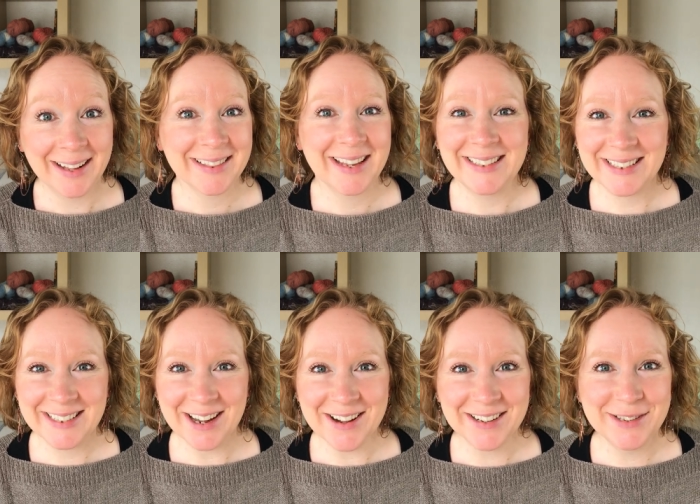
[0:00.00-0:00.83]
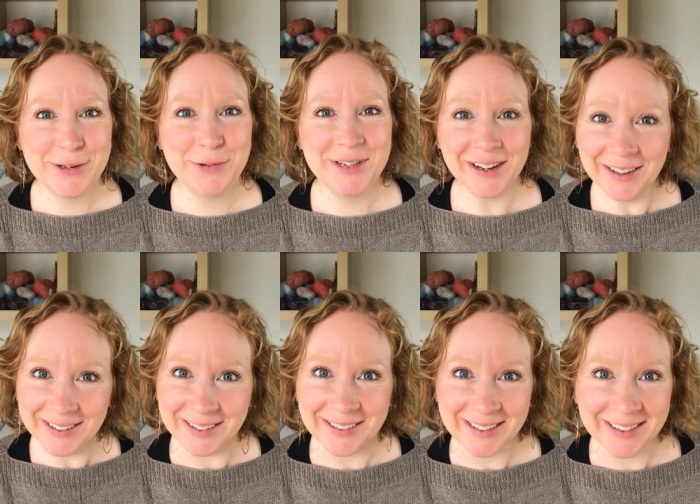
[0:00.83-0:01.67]
Let's talk new
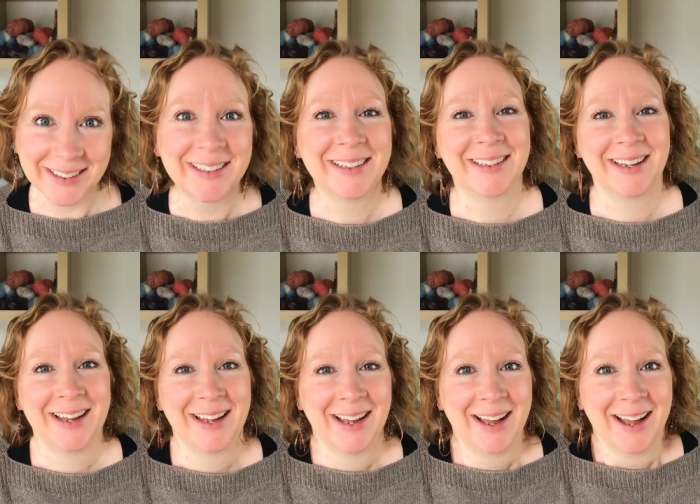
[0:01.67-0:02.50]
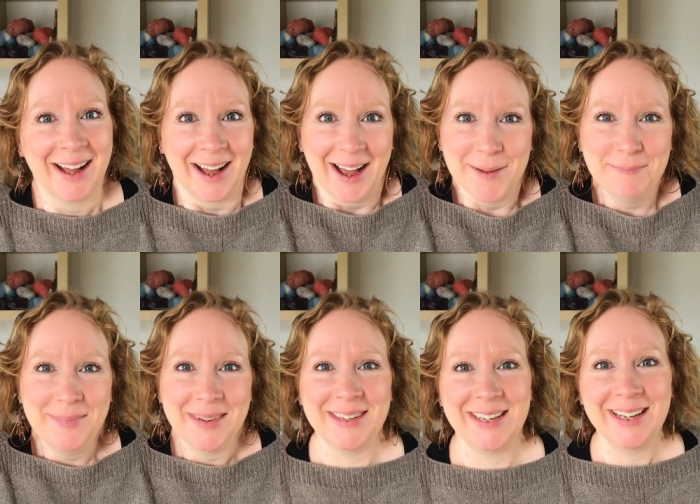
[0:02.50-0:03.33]
yarn! I'm
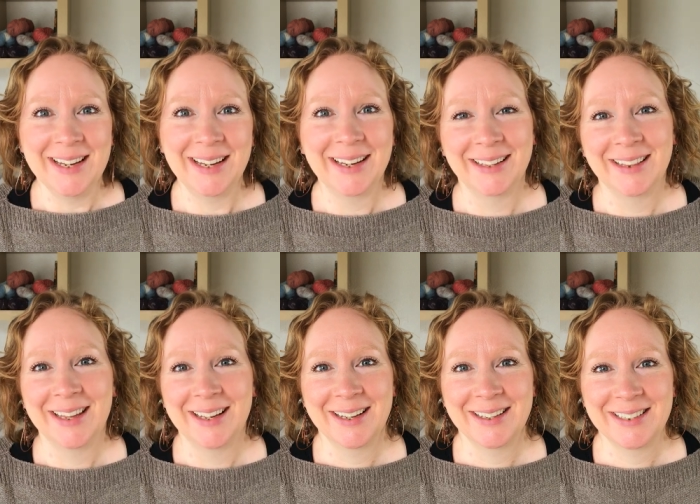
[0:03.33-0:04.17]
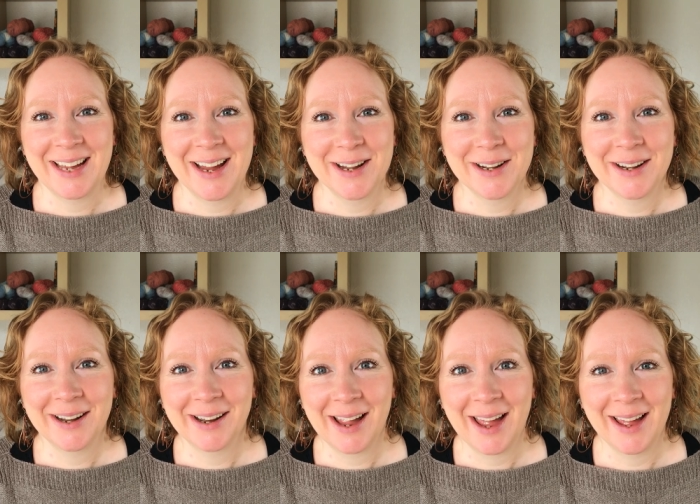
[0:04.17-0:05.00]
Mindy, the dyer
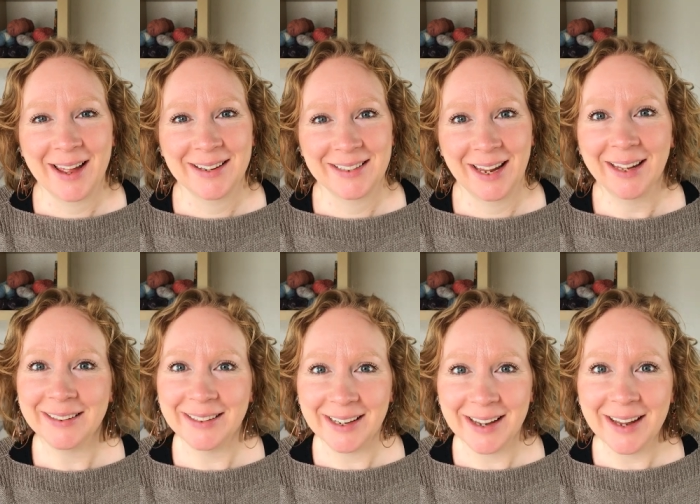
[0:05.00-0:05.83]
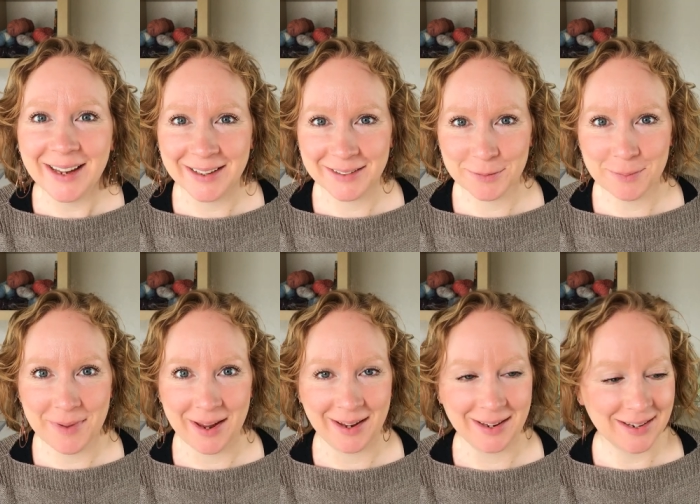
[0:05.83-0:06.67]
at Henlia
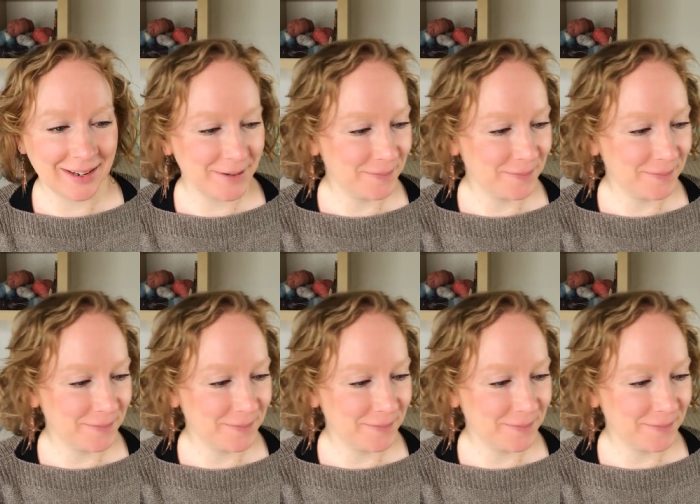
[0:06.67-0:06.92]
Handmade,